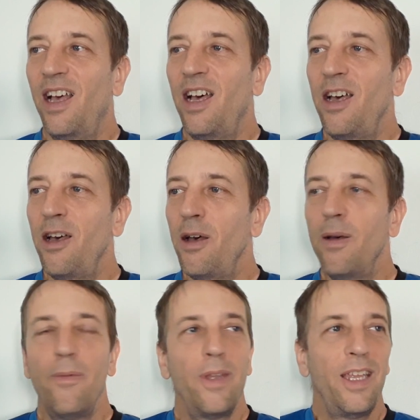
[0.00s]
to
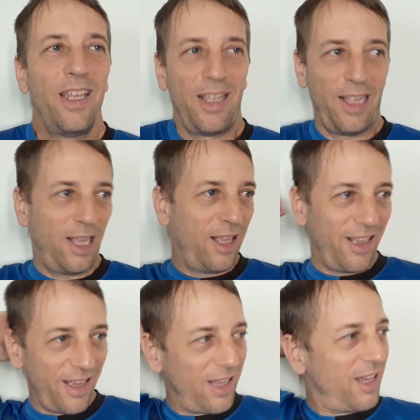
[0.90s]
get.
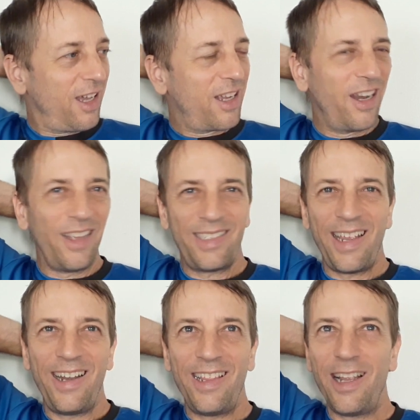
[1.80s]
Can I say
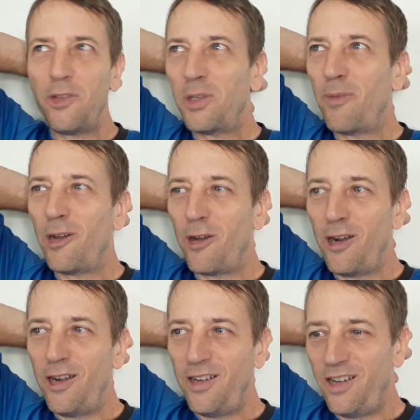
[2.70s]
anything else about
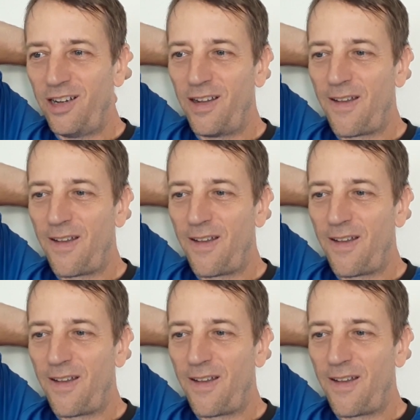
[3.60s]
our...